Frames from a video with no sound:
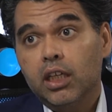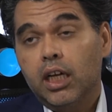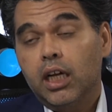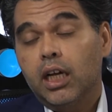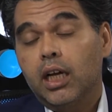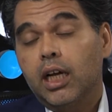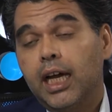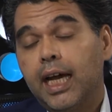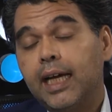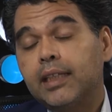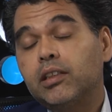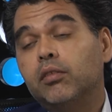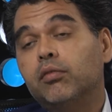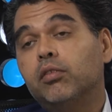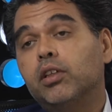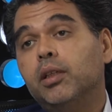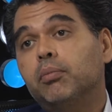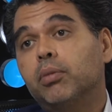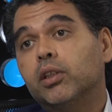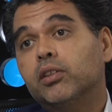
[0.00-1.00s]

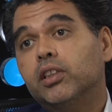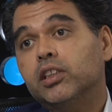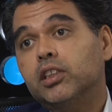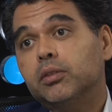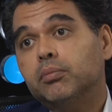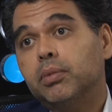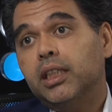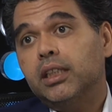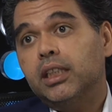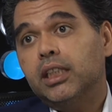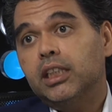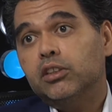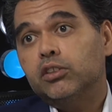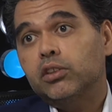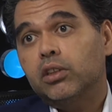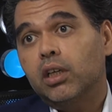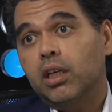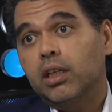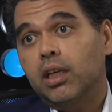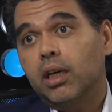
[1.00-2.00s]
actively participating in
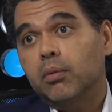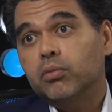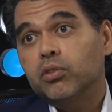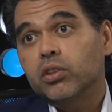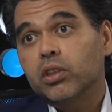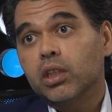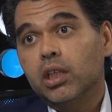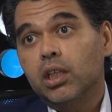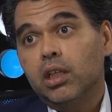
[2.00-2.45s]
startups.